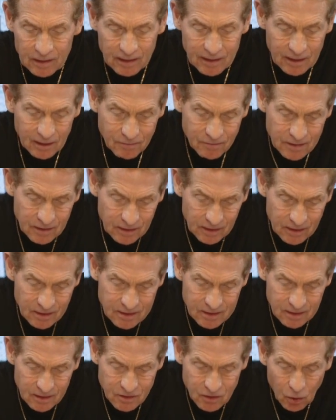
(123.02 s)
gives in and
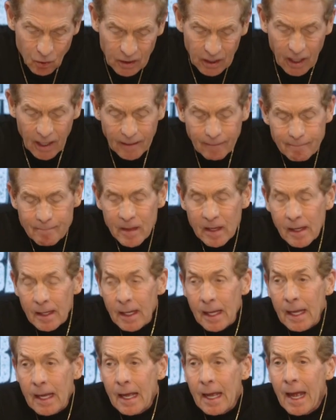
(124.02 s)
says, okay,
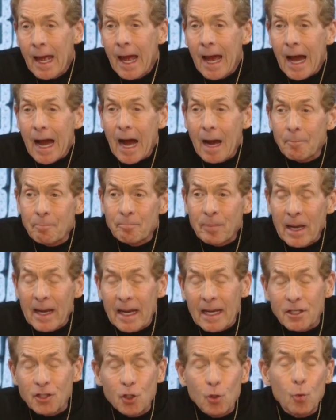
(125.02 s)
I'm
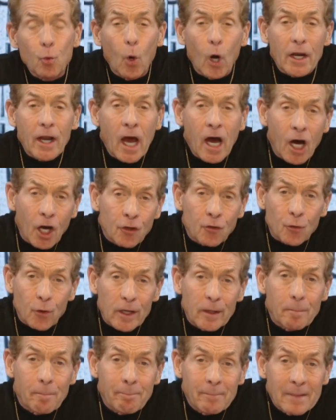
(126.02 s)
paying you
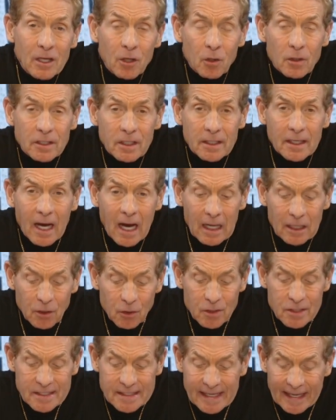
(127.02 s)
$100 million
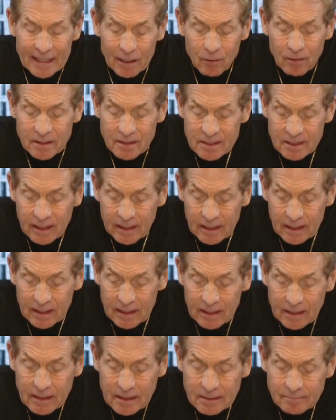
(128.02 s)

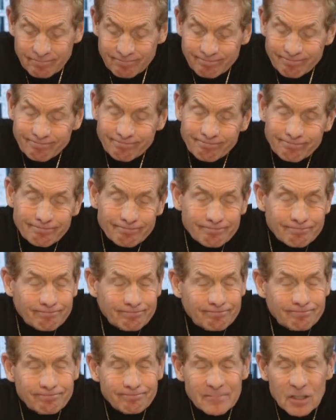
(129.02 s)
guaranteed.
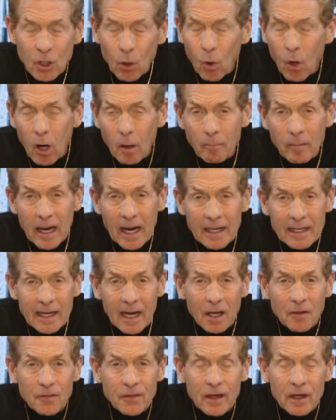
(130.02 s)
Go on back
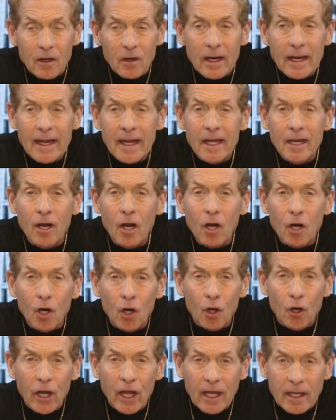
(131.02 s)
out there and
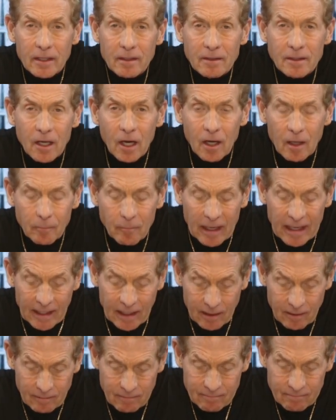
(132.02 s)
earn it, young
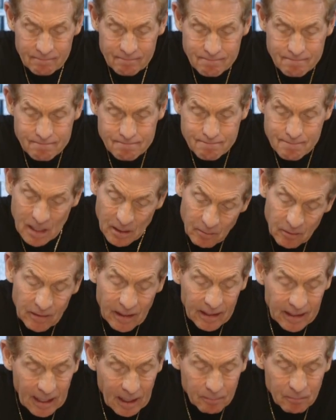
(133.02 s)
man. Maybe
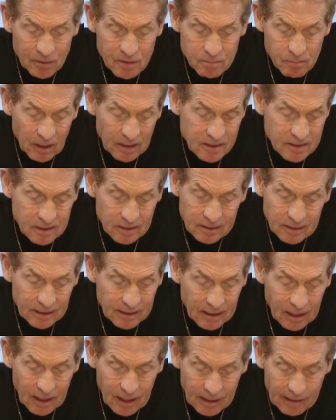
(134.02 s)
that happens by Sunday
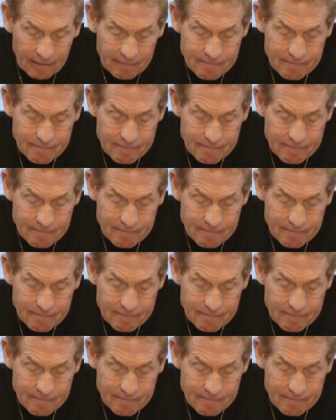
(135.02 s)
night.